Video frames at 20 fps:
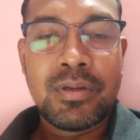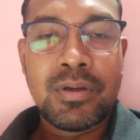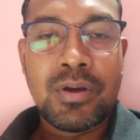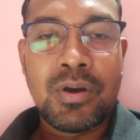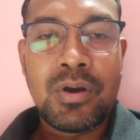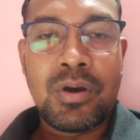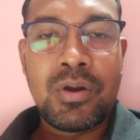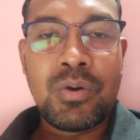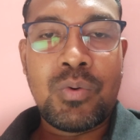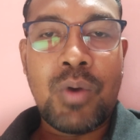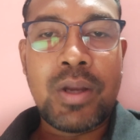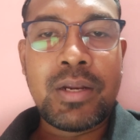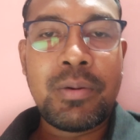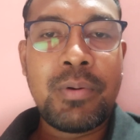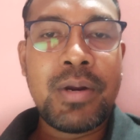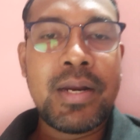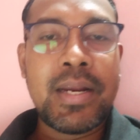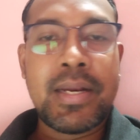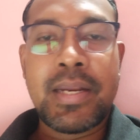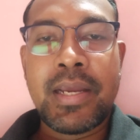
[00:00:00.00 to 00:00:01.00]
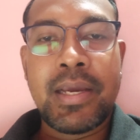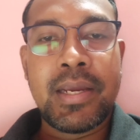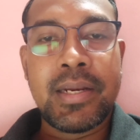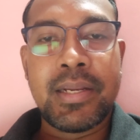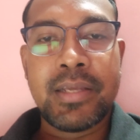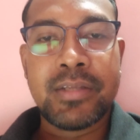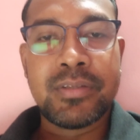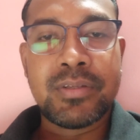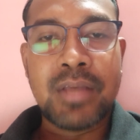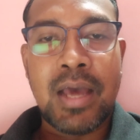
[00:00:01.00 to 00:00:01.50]
or whatever rating it
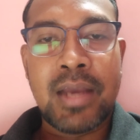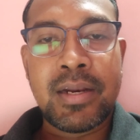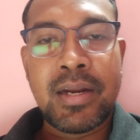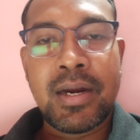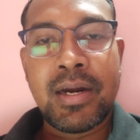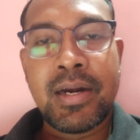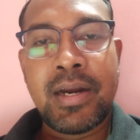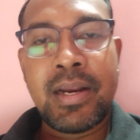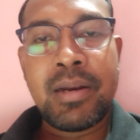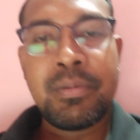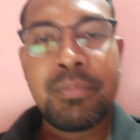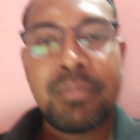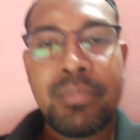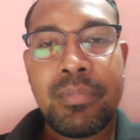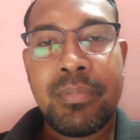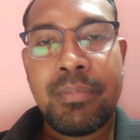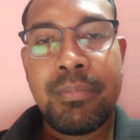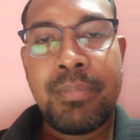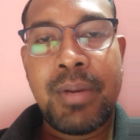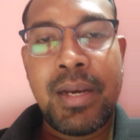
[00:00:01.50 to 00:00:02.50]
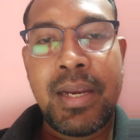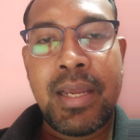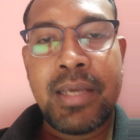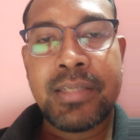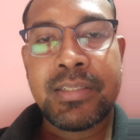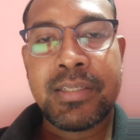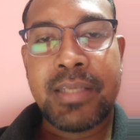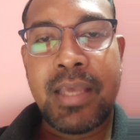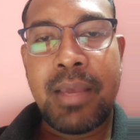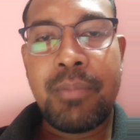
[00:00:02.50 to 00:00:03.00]
is under green building
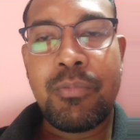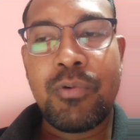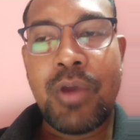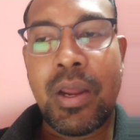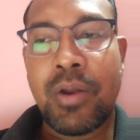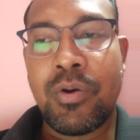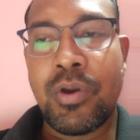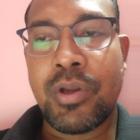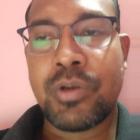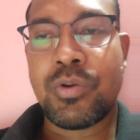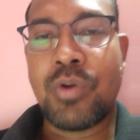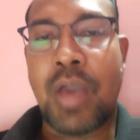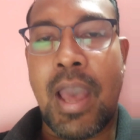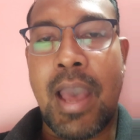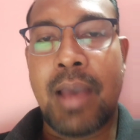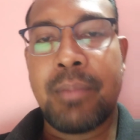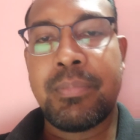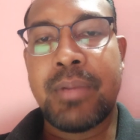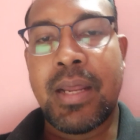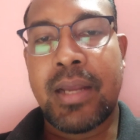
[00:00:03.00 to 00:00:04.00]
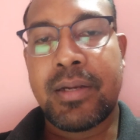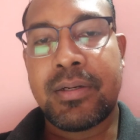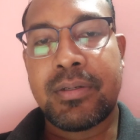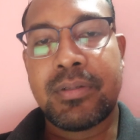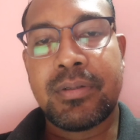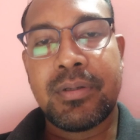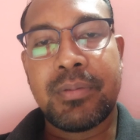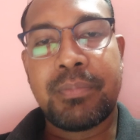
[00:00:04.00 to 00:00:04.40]
scheme, we are going to have that